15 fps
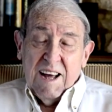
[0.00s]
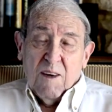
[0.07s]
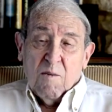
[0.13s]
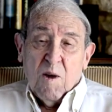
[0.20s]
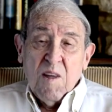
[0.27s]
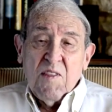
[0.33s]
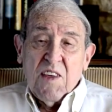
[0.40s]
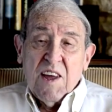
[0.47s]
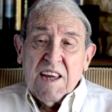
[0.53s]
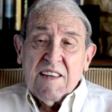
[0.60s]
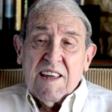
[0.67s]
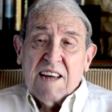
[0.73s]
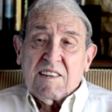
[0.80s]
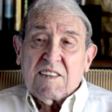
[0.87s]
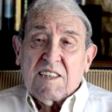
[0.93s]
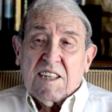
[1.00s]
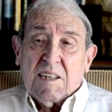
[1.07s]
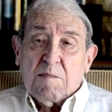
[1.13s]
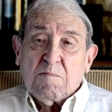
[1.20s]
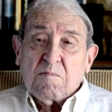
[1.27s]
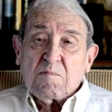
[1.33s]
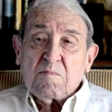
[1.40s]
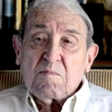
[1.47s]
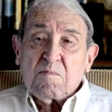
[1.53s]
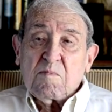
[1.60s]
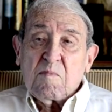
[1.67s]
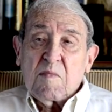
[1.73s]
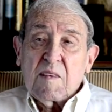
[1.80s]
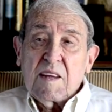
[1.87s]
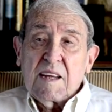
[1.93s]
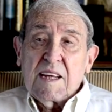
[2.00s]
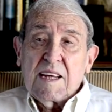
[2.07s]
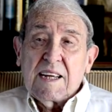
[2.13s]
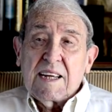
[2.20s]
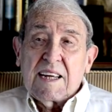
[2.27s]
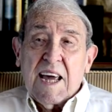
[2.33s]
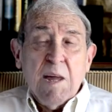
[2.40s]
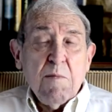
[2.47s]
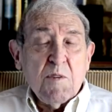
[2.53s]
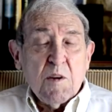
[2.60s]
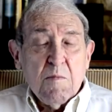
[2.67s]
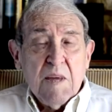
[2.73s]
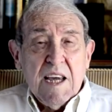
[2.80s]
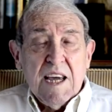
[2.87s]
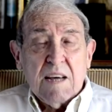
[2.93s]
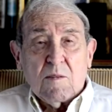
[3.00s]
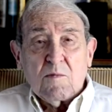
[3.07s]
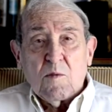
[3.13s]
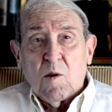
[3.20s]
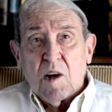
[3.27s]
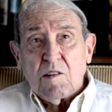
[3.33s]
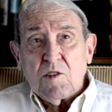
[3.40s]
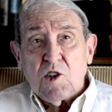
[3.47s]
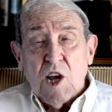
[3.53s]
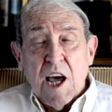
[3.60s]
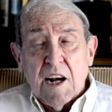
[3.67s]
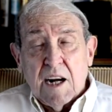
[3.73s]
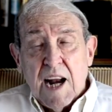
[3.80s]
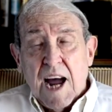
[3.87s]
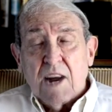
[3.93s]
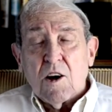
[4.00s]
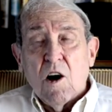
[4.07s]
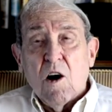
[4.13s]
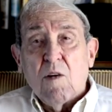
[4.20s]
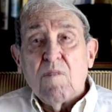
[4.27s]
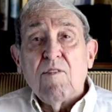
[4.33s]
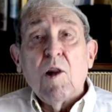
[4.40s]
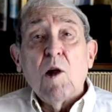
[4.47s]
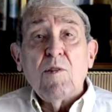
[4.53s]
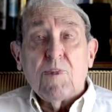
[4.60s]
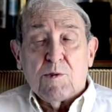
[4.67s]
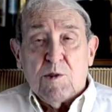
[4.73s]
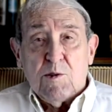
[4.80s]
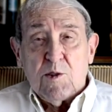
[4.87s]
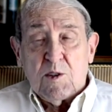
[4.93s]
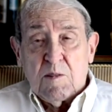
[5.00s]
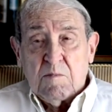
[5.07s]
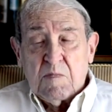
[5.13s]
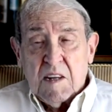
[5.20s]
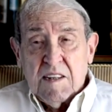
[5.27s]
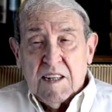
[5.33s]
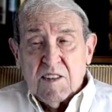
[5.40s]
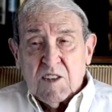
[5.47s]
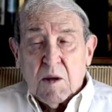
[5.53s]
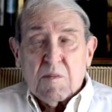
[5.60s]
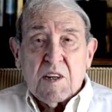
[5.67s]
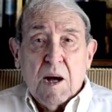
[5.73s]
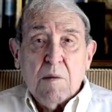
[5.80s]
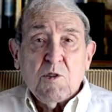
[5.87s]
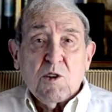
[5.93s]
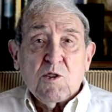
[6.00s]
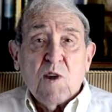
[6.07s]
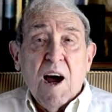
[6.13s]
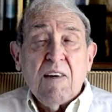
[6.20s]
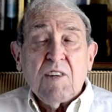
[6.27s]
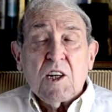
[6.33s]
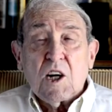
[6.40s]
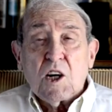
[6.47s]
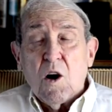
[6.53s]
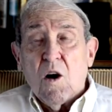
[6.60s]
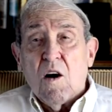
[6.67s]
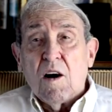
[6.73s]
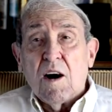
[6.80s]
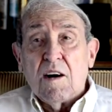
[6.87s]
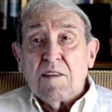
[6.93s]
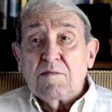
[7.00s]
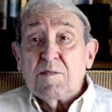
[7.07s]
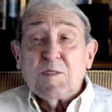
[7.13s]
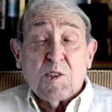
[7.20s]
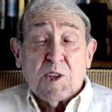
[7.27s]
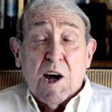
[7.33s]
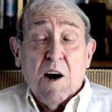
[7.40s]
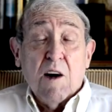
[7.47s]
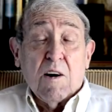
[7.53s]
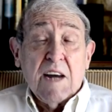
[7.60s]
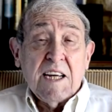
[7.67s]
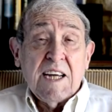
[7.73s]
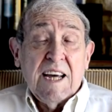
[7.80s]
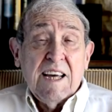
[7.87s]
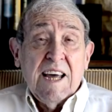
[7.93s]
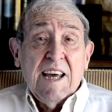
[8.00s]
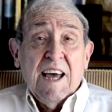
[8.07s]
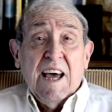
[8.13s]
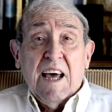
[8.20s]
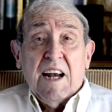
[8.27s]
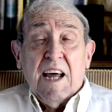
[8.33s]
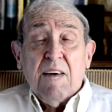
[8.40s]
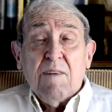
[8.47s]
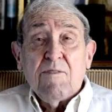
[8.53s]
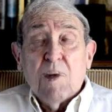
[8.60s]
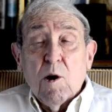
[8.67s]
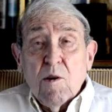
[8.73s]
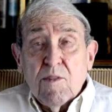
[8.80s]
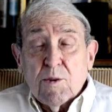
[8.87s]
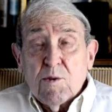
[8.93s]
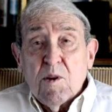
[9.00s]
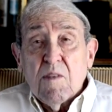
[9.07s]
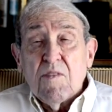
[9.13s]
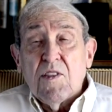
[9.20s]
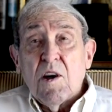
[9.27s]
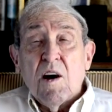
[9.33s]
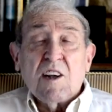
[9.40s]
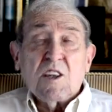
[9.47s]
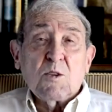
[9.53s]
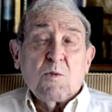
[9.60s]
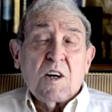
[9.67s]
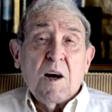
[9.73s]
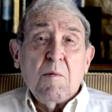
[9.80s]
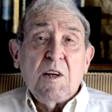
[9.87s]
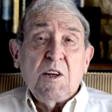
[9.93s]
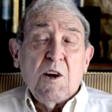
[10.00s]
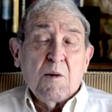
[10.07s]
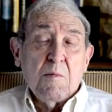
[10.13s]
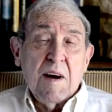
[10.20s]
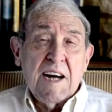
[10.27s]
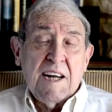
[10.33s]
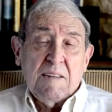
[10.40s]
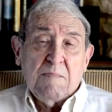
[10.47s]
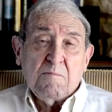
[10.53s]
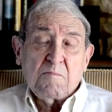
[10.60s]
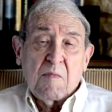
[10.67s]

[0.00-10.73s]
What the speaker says: One thing that came to me in what Jan and I call flow-throughs. Sometimes you're driving a car or showering, and a flow-through of thoughts will come into your mind.